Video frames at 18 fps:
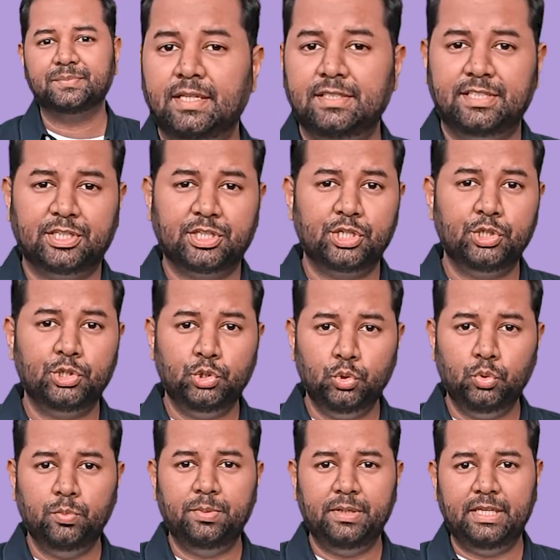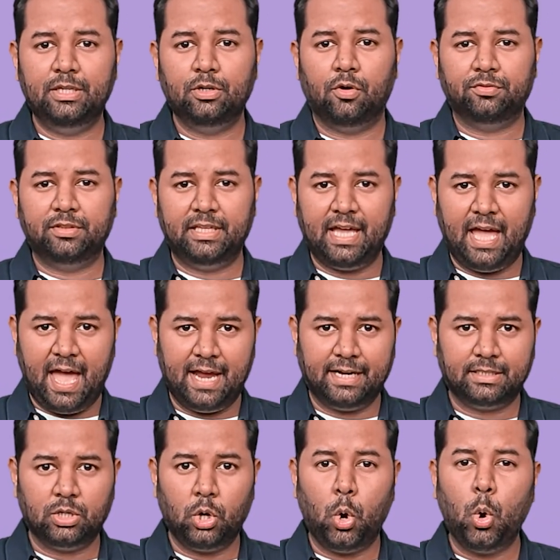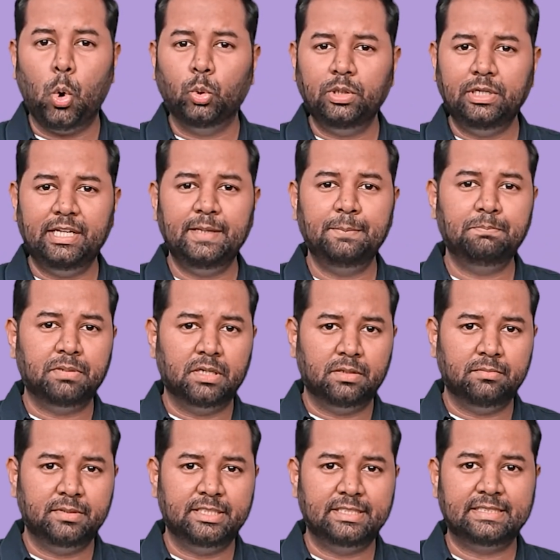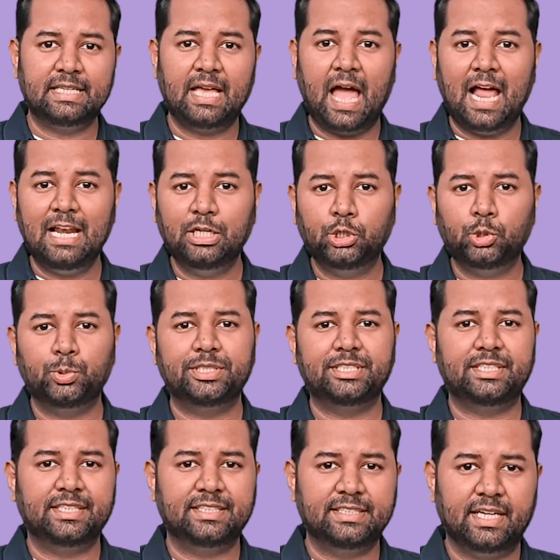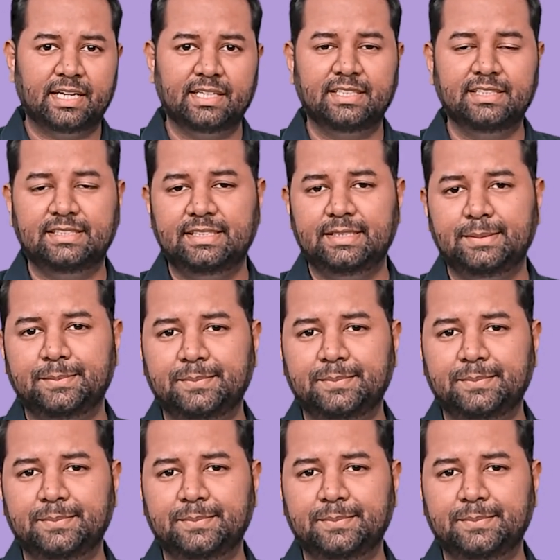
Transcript: Section 2(b) of the Act only permits altruistic surrogacy.